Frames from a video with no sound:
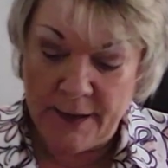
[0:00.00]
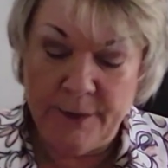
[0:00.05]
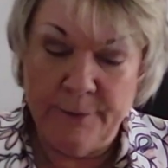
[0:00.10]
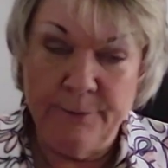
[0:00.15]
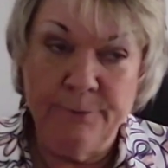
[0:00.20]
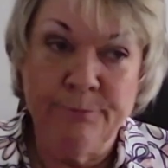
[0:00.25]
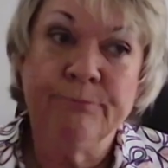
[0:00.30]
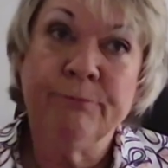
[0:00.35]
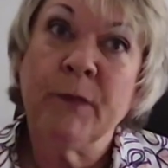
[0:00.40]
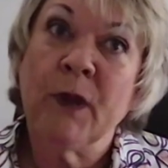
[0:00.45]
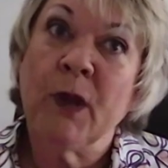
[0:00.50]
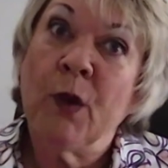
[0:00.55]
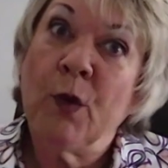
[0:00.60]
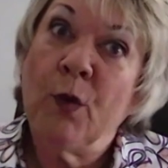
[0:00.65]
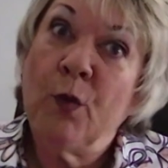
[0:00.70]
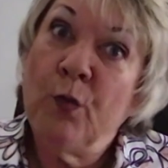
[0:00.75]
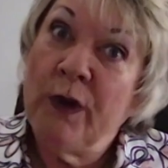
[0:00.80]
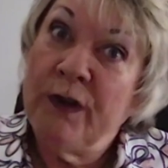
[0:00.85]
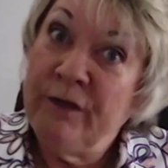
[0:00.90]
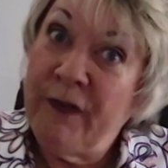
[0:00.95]
um,
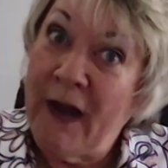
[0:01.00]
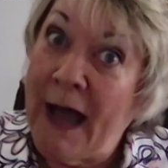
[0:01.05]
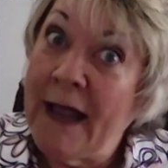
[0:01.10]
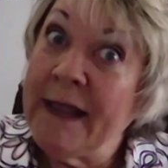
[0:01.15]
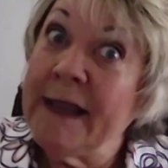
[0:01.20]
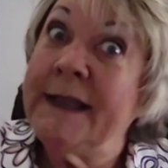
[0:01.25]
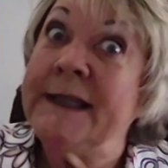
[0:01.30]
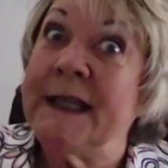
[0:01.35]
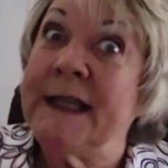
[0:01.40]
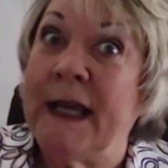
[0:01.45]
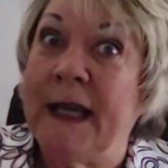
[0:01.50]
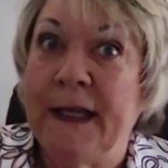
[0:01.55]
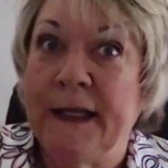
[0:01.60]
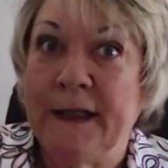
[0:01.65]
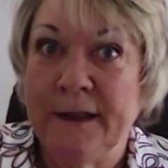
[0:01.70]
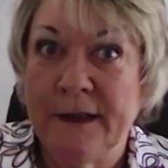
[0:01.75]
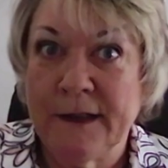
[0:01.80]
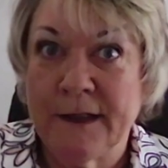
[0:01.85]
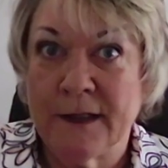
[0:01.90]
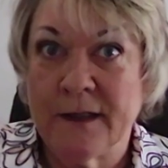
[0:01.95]
we
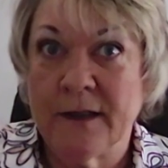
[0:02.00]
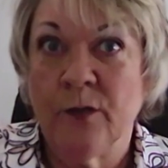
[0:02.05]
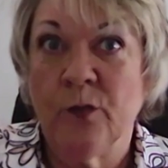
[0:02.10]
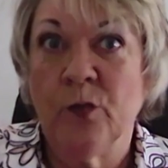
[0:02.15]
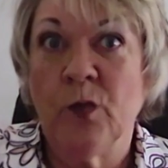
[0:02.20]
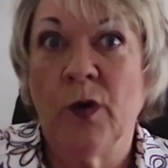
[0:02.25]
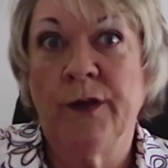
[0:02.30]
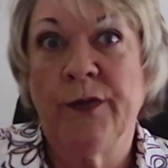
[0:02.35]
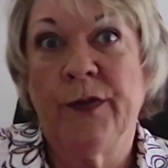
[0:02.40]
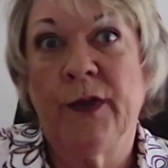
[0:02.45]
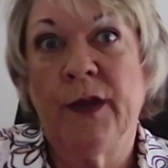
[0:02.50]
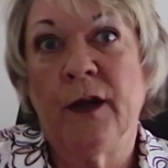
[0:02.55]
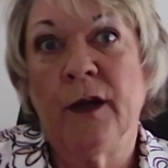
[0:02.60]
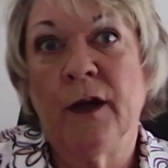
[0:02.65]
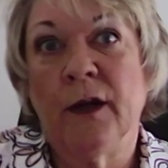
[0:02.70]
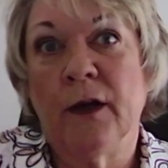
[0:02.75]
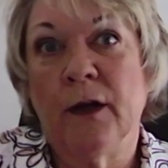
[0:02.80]
validate what